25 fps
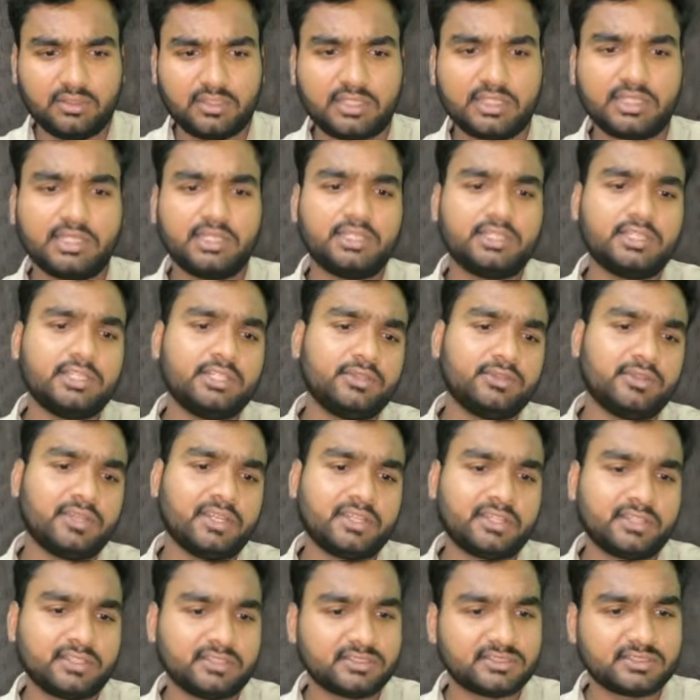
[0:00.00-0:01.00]
Canada,
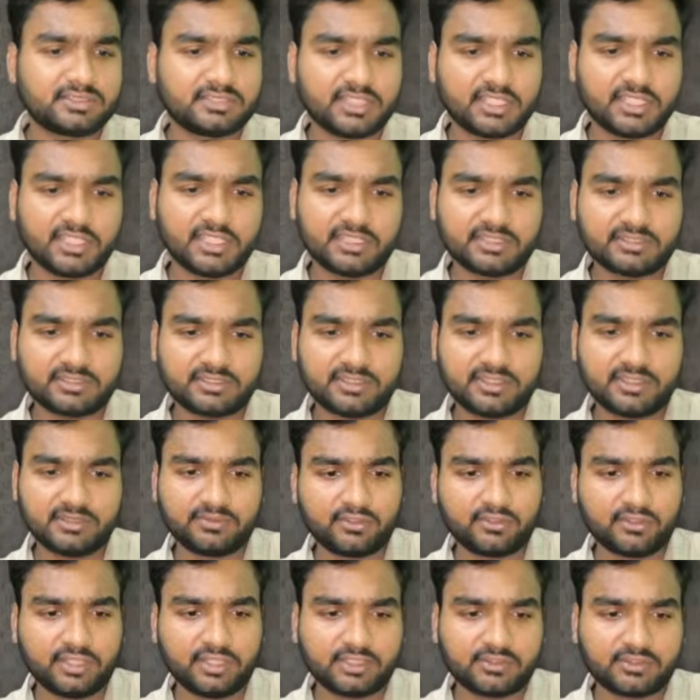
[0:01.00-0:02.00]
United States,
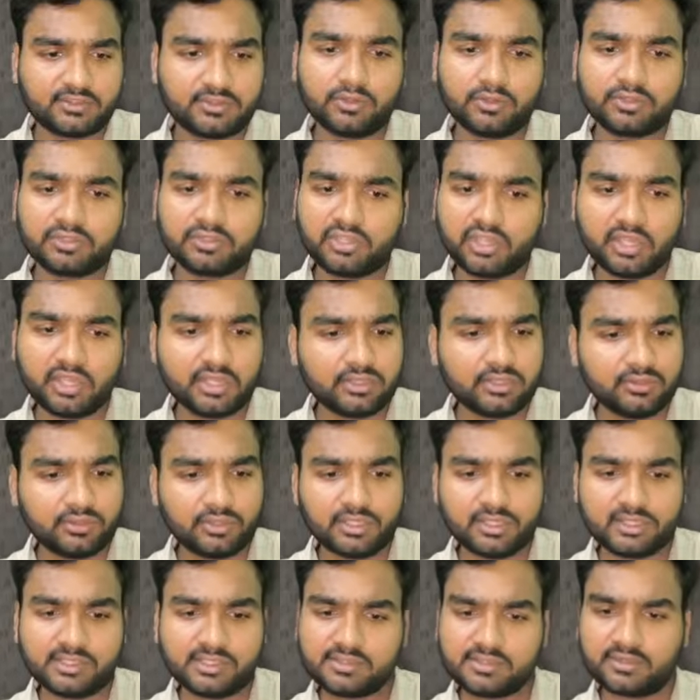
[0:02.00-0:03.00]
Telephonics, hosting a
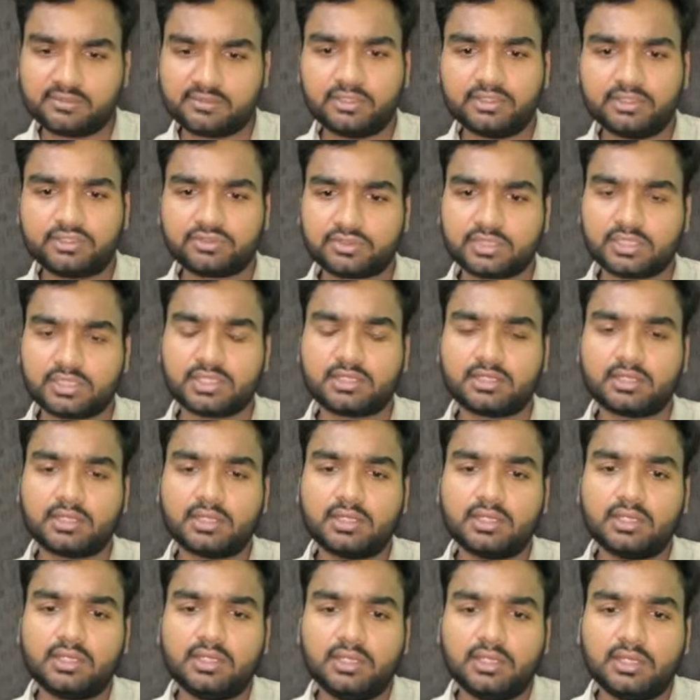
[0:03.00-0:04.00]
US, it will show the
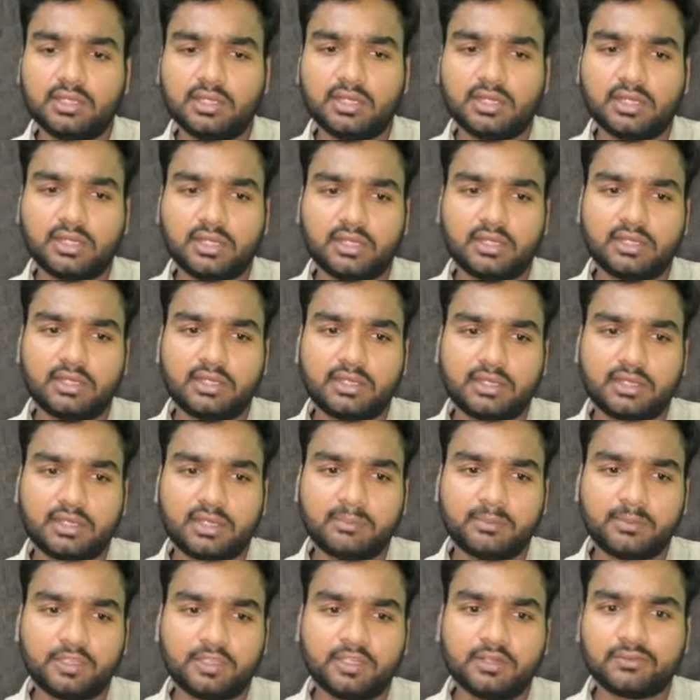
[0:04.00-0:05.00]

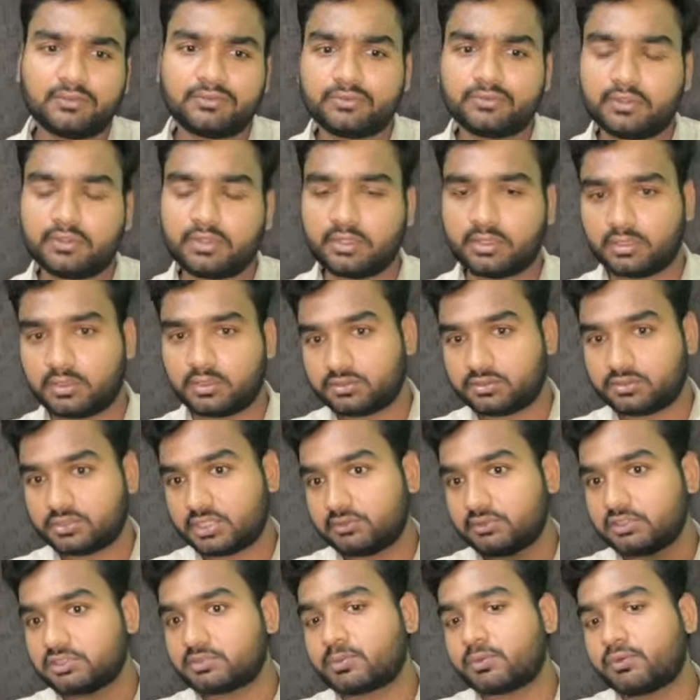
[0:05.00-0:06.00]
IP of
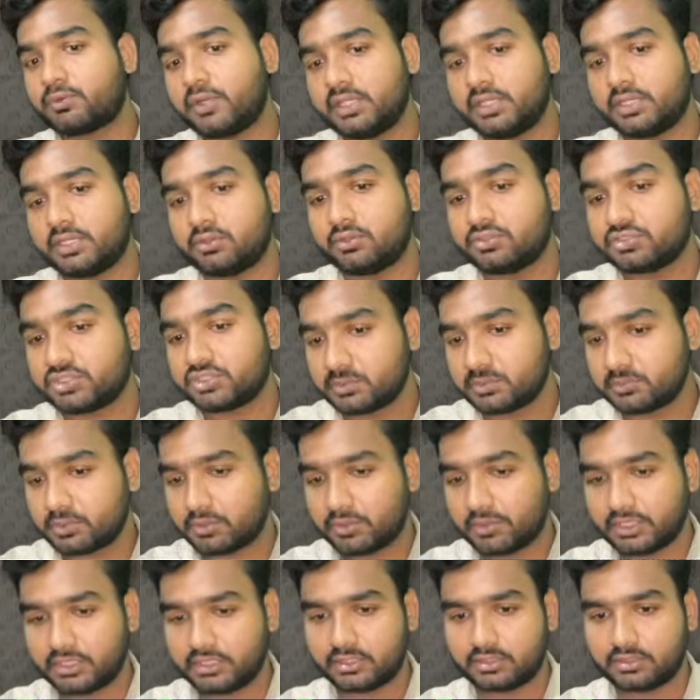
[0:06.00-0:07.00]
service provider, hosting
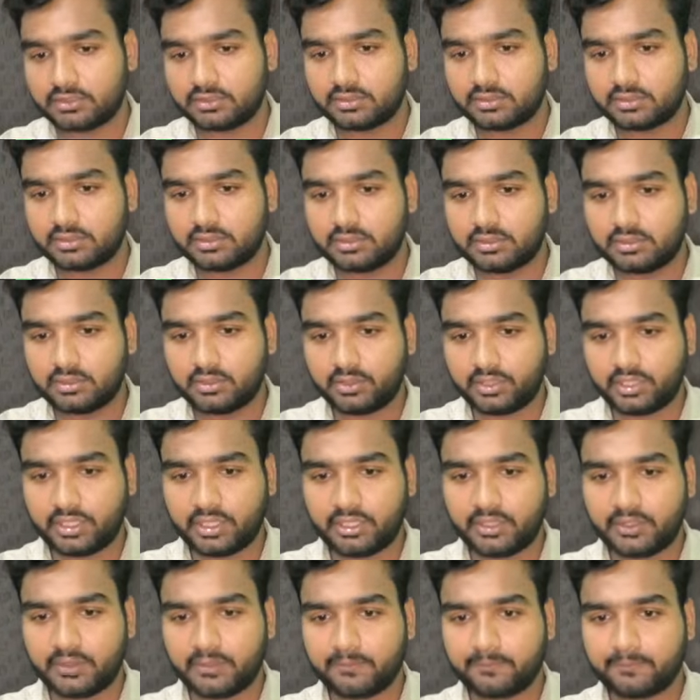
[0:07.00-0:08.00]
provider.
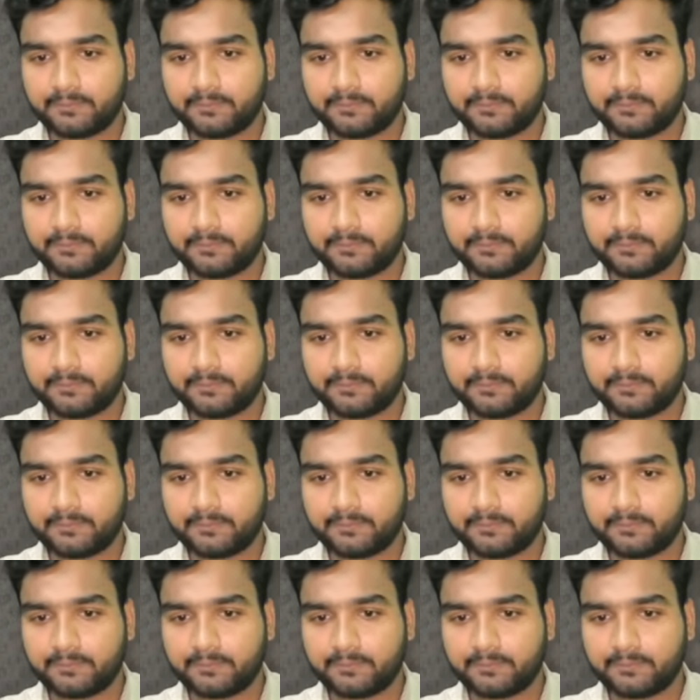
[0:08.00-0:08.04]
Okay,